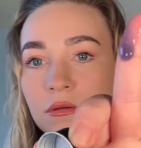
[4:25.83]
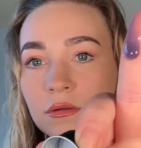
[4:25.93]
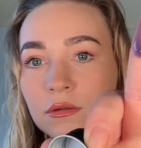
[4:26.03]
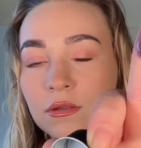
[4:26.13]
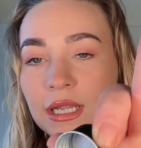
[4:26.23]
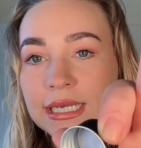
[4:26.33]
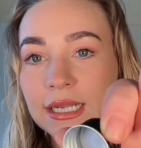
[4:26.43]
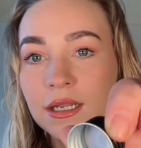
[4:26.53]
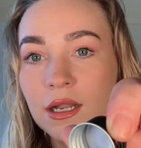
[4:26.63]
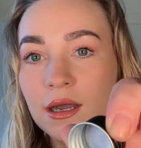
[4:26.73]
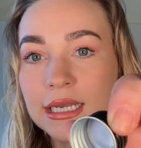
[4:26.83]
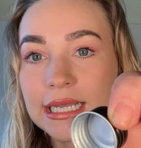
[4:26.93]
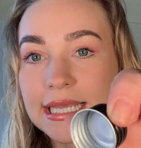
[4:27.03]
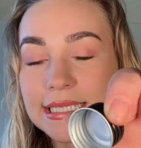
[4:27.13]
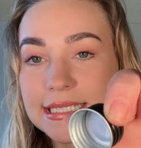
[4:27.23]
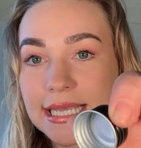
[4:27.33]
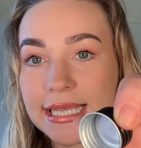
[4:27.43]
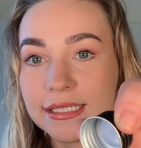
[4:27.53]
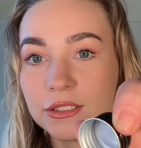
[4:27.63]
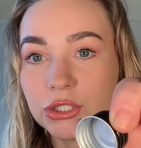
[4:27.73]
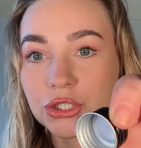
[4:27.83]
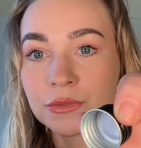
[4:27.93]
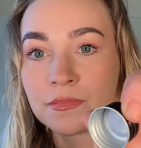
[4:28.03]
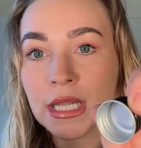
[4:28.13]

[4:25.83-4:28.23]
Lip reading: like a lilac-y tinge.